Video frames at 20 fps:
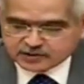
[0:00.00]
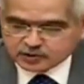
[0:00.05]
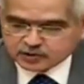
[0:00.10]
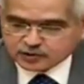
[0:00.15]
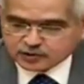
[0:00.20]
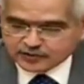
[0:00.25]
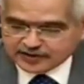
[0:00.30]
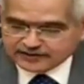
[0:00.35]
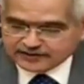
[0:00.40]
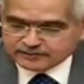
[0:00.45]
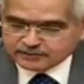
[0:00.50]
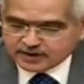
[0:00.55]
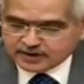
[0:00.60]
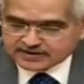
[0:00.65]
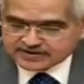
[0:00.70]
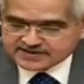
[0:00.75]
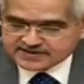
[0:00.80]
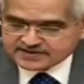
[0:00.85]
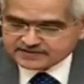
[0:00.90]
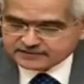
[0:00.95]
to 12
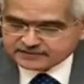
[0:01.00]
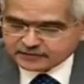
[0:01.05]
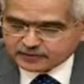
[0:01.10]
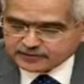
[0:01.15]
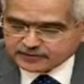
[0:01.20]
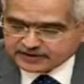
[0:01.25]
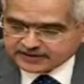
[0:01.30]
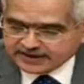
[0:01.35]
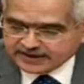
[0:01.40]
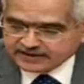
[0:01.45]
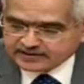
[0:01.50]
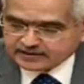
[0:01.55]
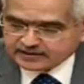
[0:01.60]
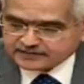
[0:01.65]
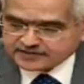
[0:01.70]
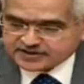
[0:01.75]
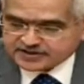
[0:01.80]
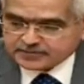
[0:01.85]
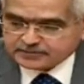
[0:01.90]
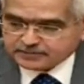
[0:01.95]
months from the date
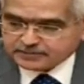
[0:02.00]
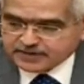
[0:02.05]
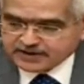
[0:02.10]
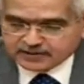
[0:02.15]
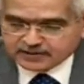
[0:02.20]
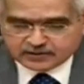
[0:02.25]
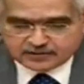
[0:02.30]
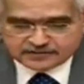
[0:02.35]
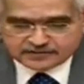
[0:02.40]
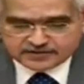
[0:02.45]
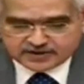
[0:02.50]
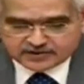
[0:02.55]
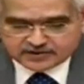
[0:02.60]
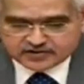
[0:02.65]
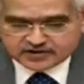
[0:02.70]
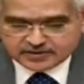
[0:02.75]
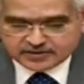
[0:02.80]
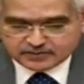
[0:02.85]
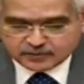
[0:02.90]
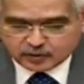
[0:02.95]
of shipment of
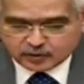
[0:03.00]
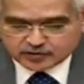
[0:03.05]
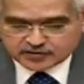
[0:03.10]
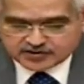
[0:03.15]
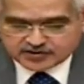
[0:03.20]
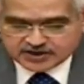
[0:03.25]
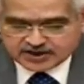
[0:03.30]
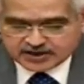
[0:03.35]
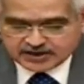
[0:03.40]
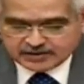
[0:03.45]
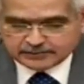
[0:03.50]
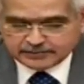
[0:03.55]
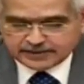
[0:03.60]
such imports